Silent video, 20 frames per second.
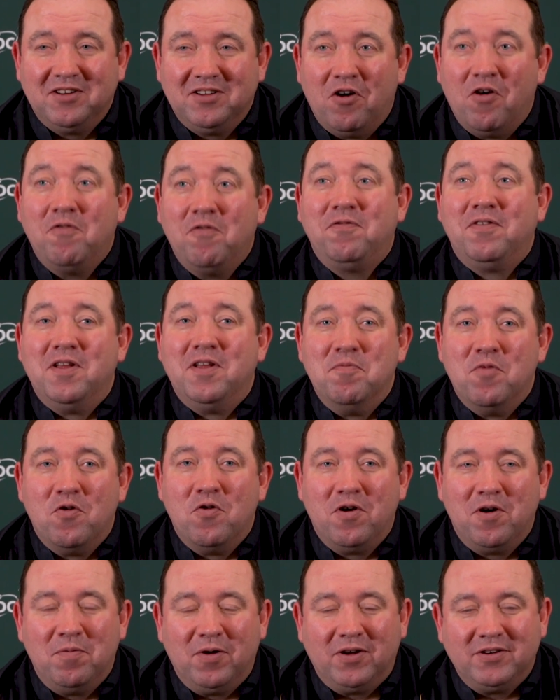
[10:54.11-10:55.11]
hopefully
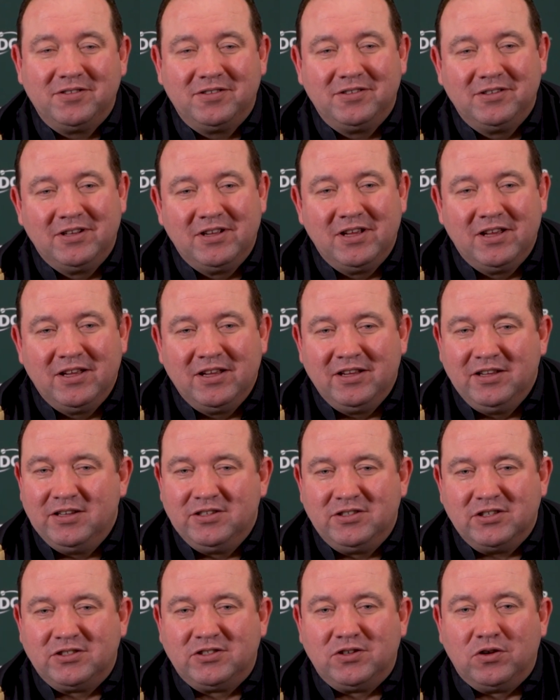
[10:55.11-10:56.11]
more, but
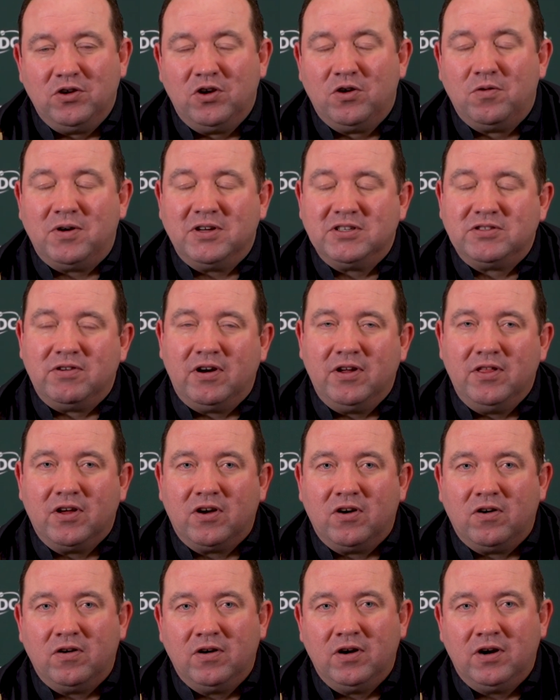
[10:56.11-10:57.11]
you just don't know what's around the
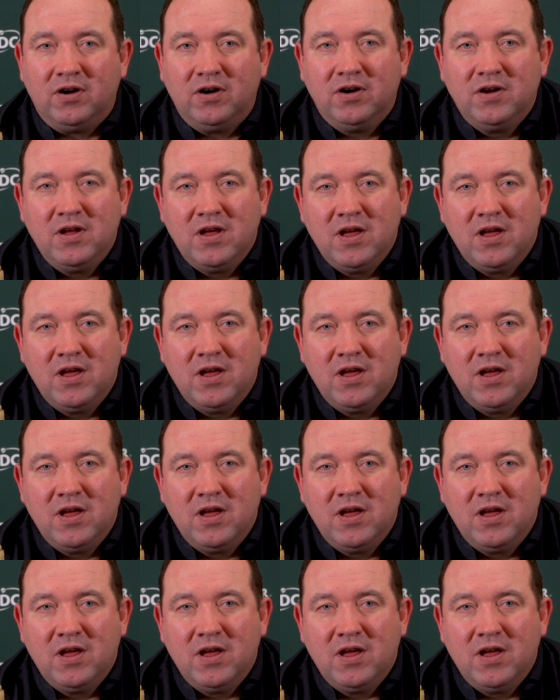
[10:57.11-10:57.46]
corner.